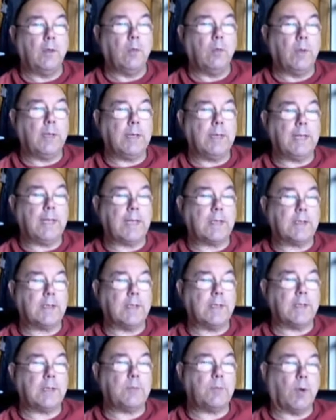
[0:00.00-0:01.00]
When it gets to
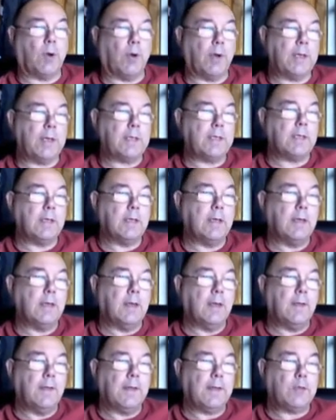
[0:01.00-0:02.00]
this point,
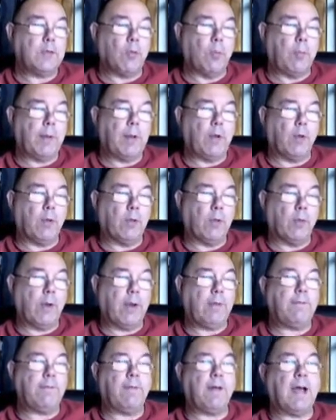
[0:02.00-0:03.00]
this will pick up the
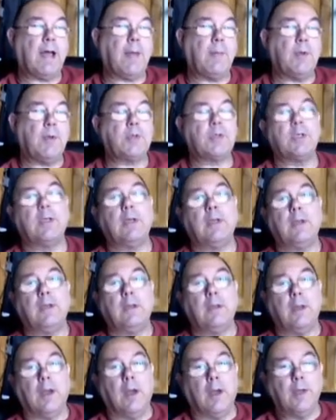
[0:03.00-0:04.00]
red fibres
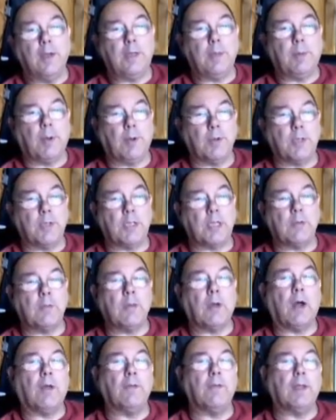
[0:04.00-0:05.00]
and deposit them
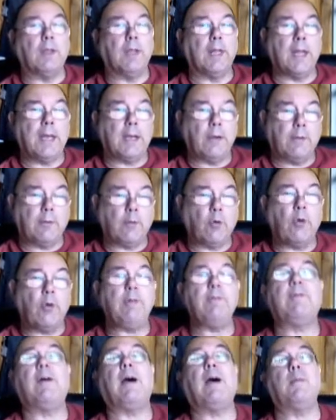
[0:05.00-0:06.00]
on the layer of green
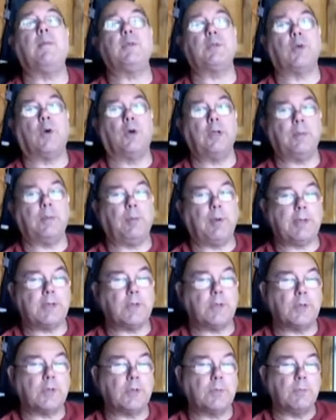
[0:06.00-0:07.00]
fibre that's already
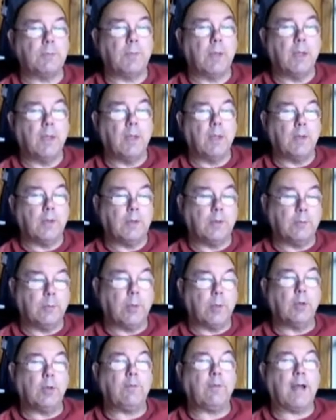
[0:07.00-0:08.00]
present. The
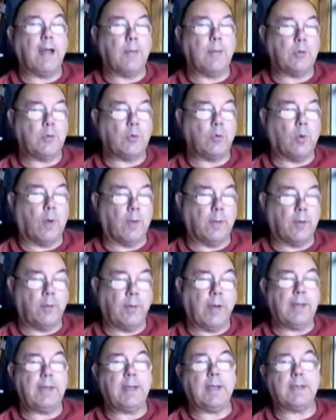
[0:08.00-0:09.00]
blue fibres will go on the
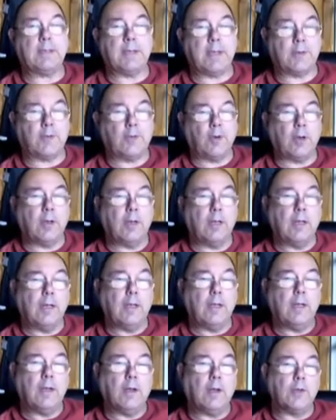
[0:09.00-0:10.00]
red, etc.,
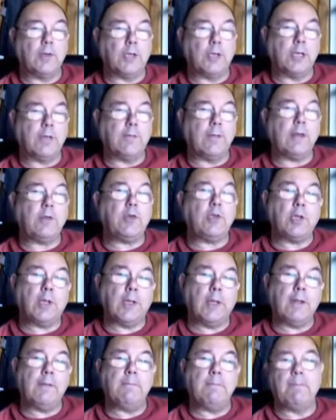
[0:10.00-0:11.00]
until
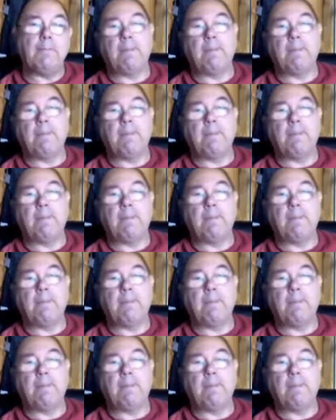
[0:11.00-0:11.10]
eventually,